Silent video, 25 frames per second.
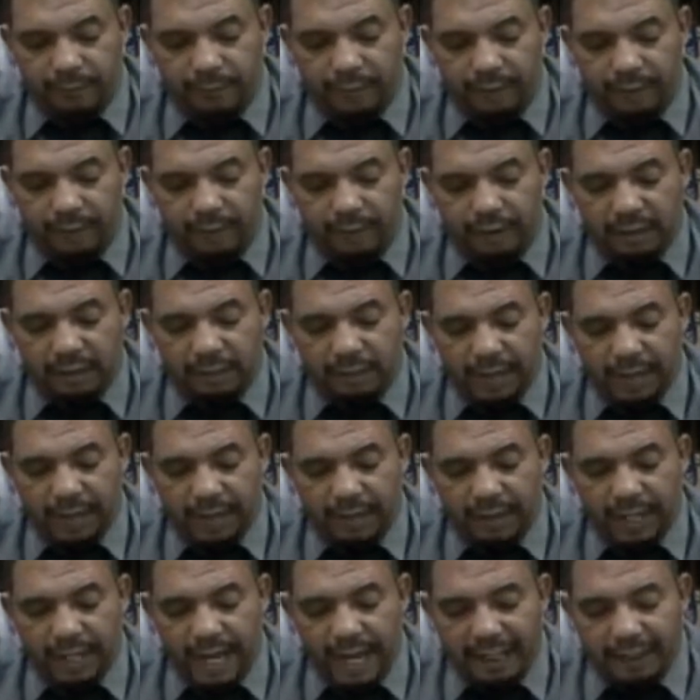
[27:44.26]
This
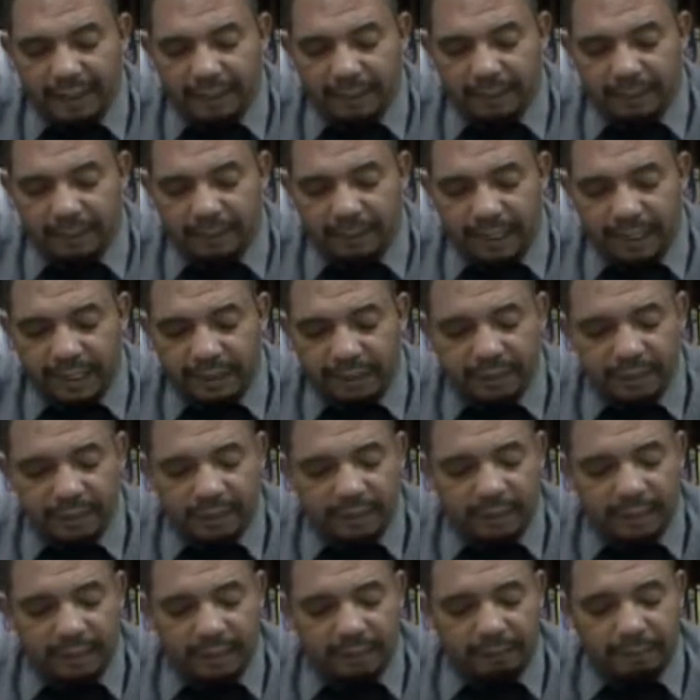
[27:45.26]
made the animal
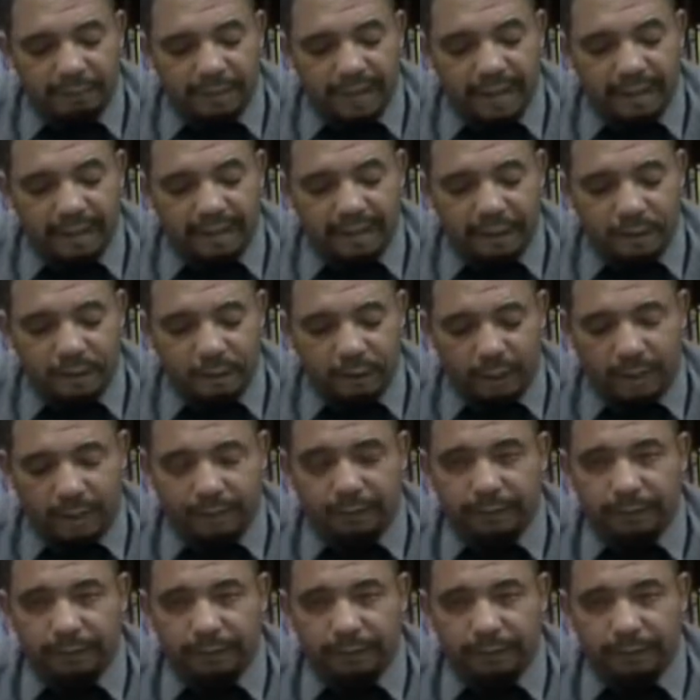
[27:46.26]
bristle and back away.